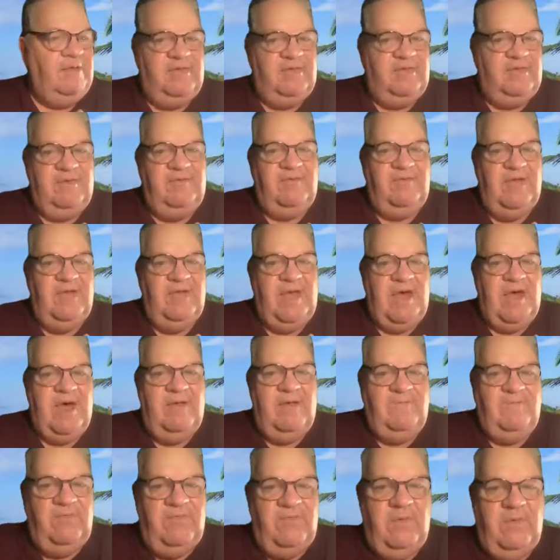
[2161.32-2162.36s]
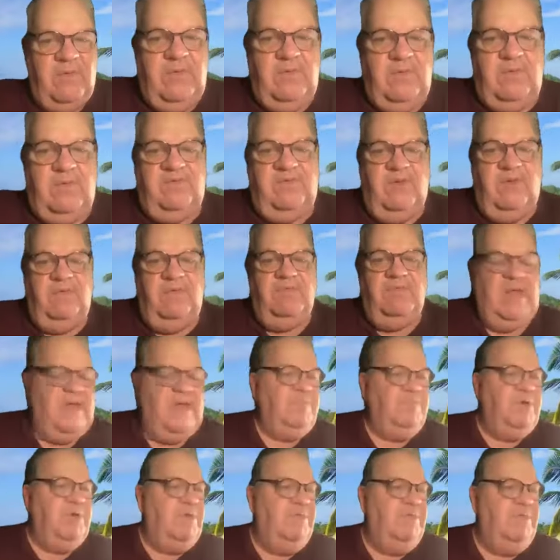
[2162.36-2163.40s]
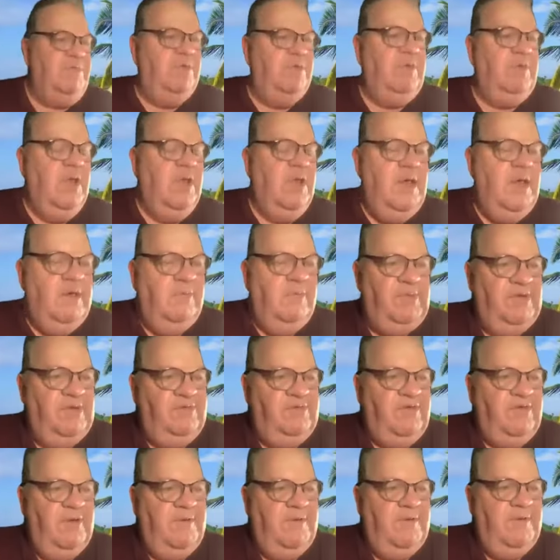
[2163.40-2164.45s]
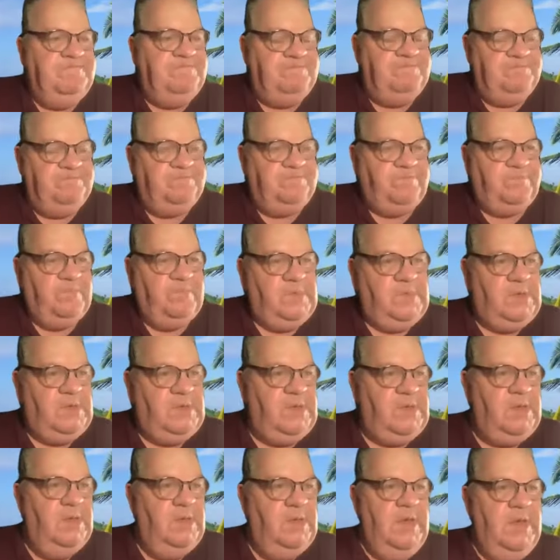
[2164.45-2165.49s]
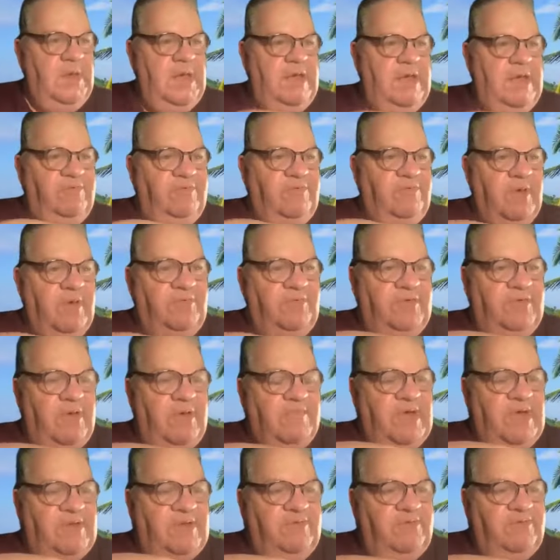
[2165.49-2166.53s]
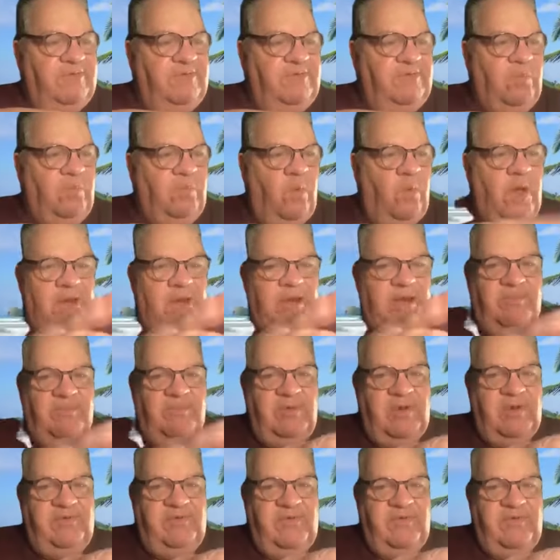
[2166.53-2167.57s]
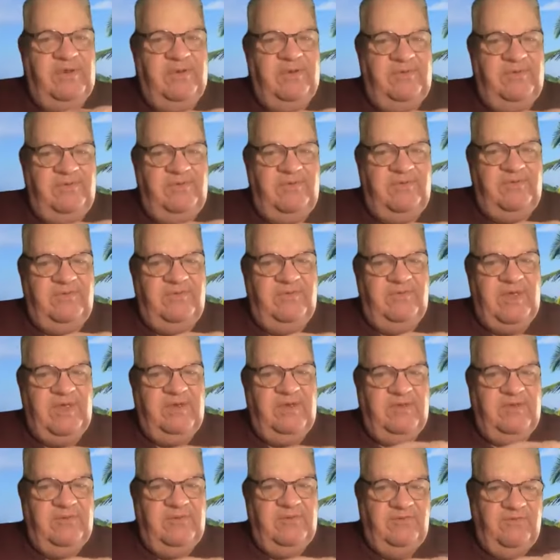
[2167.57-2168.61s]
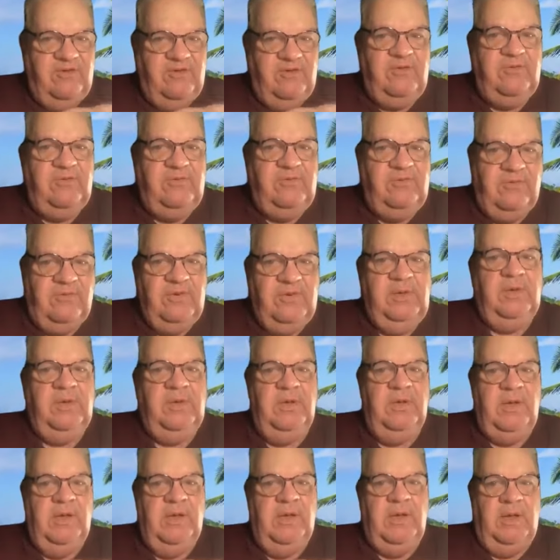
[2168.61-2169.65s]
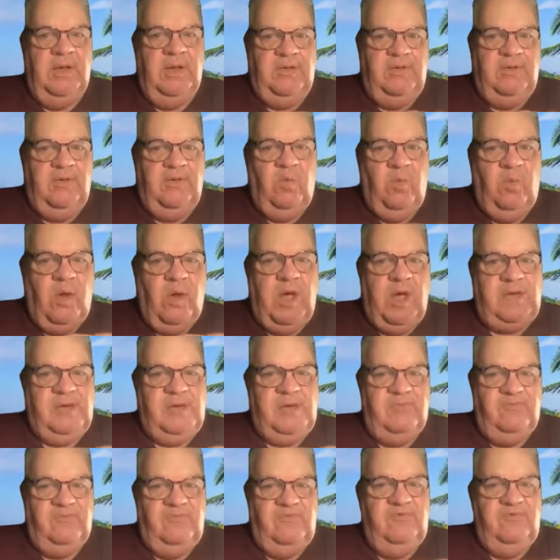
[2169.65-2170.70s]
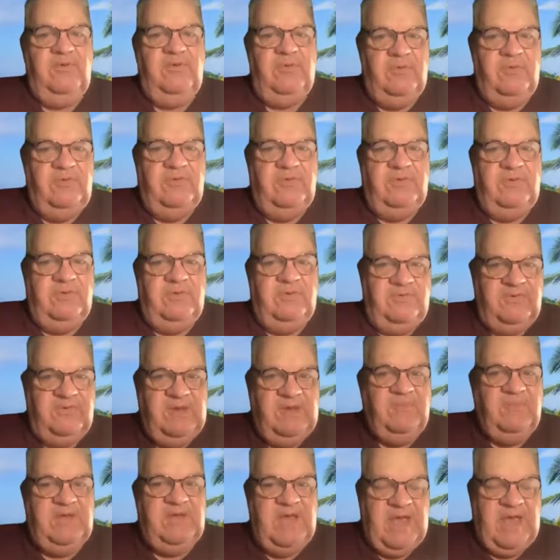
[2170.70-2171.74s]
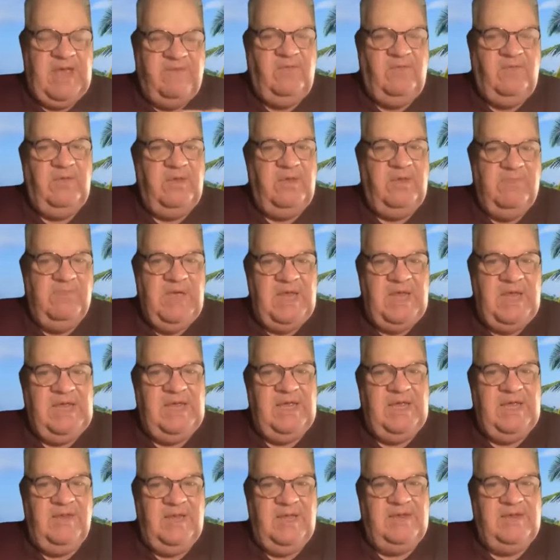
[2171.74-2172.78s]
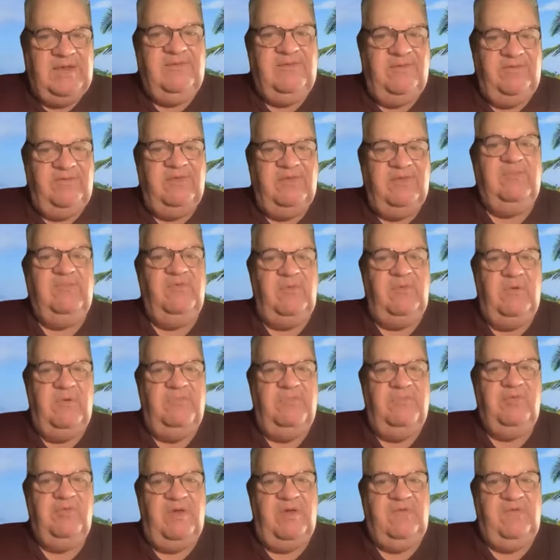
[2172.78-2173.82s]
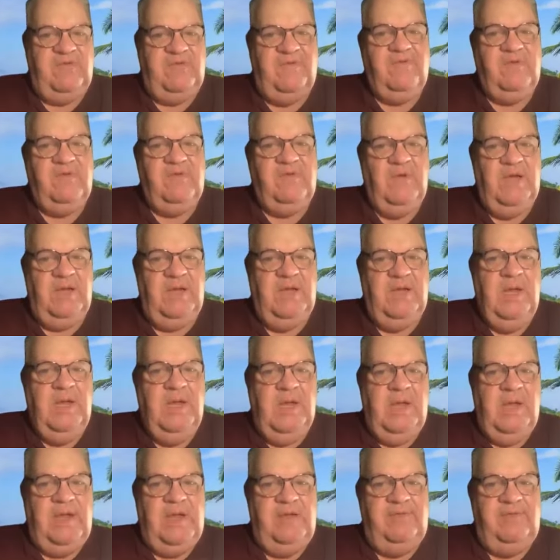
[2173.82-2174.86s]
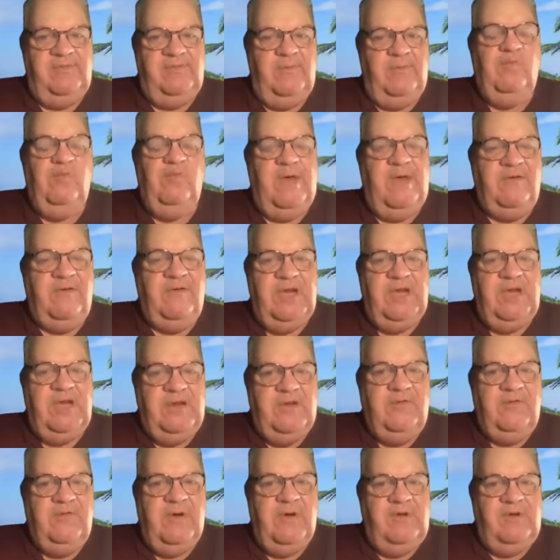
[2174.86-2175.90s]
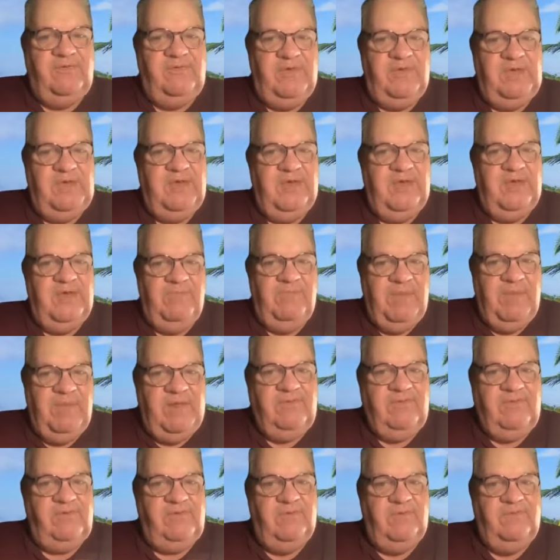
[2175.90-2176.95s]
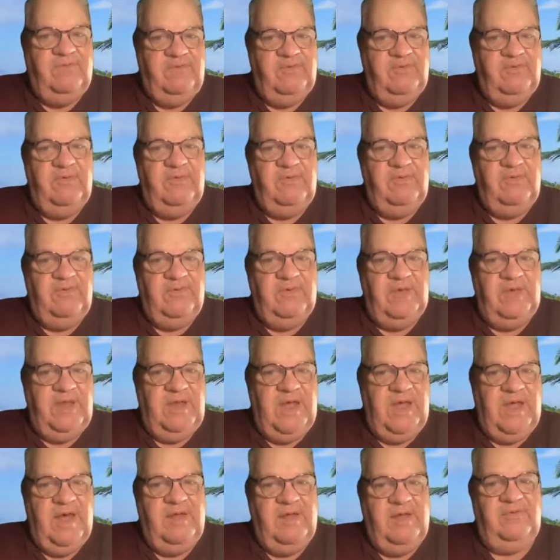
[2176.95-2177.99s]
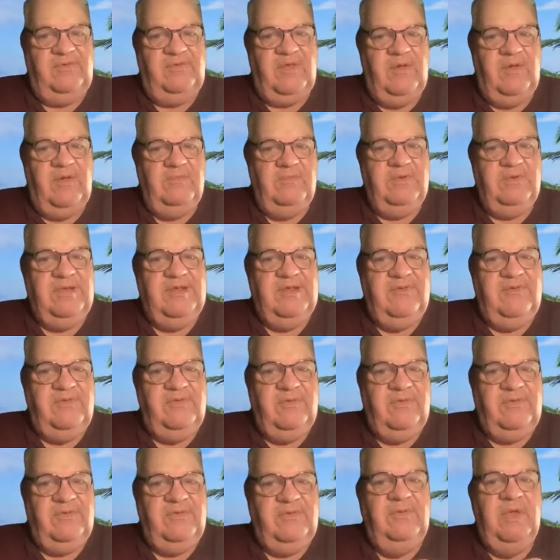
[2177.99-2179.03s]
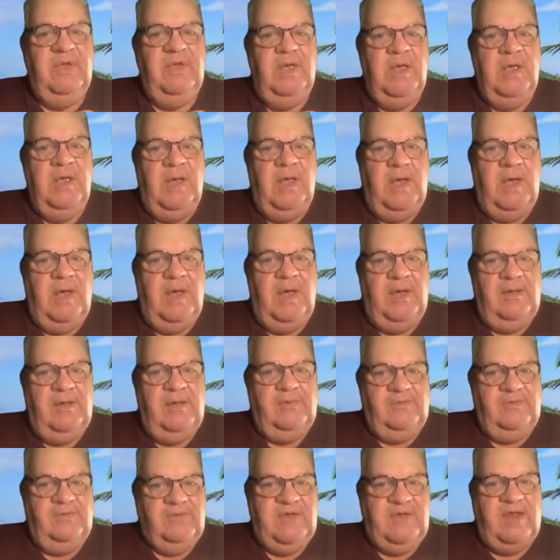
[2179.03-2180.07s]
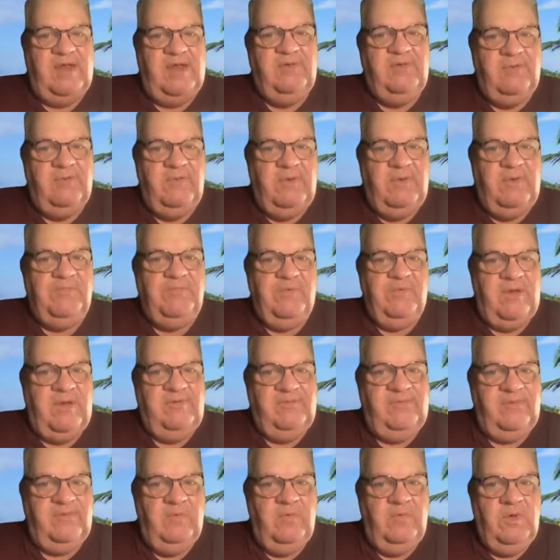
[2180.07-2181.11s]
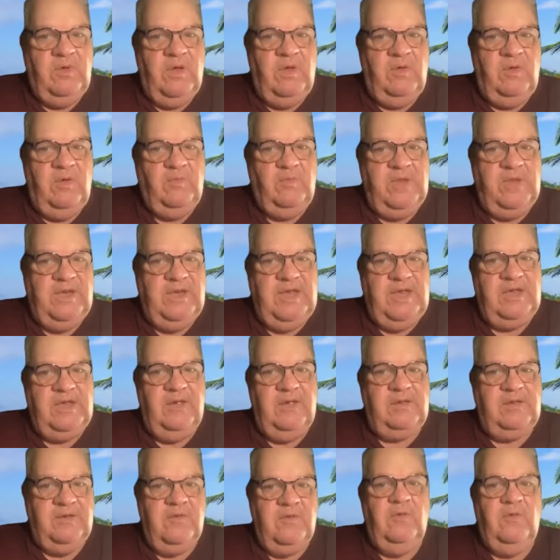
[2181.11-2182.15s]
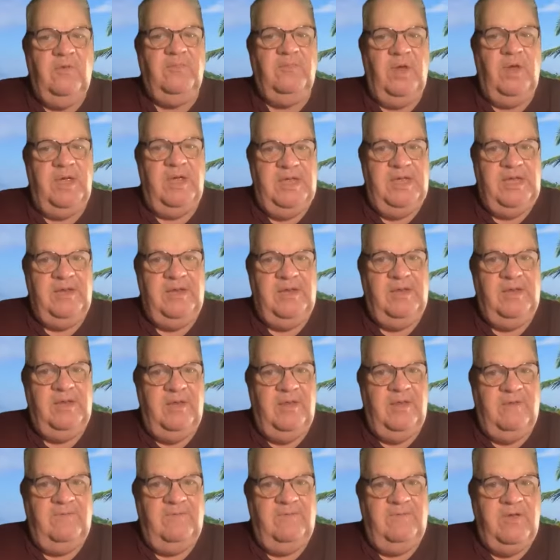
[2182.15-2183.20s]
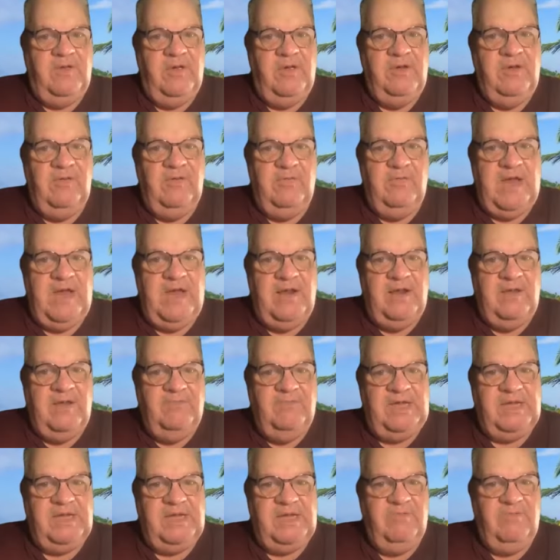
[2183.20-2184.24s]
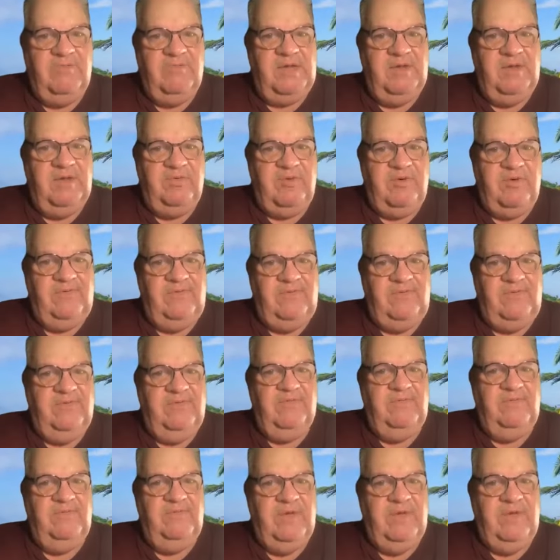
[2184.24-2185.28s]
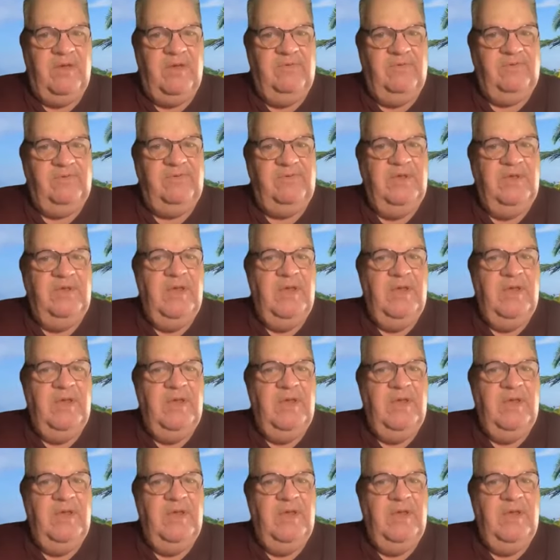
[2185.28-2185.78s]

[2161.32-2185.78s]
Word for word: things are hard for black people. But it's not so much just white oppression, it's just that the Jews, the white Jews, seem to have all the money and they just seem to oppress everyone. Mm-hmm. It's very interesting that a bunch of Jews that aren't so religious tend to oppress the world. When they got killed by Hitler, they've turned around and become the oppressors themselves.